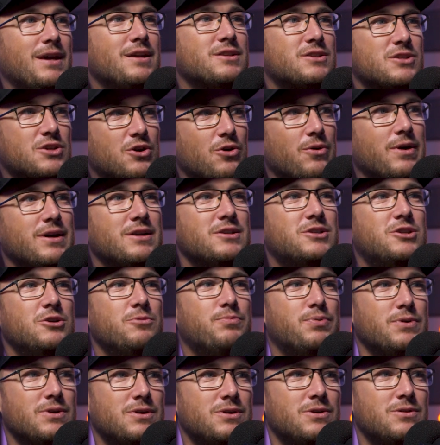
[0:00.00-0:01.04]
It's going to
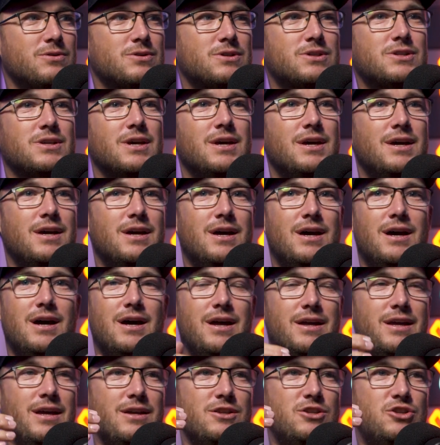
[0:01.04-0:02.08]
produce
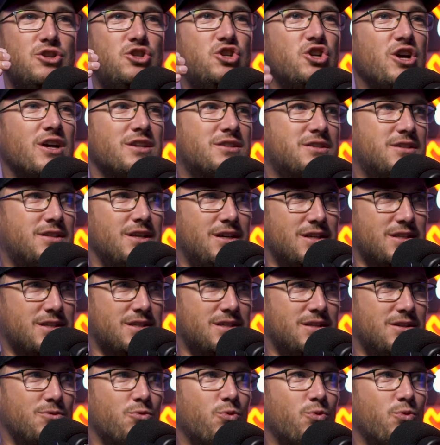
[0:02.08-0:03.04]
justice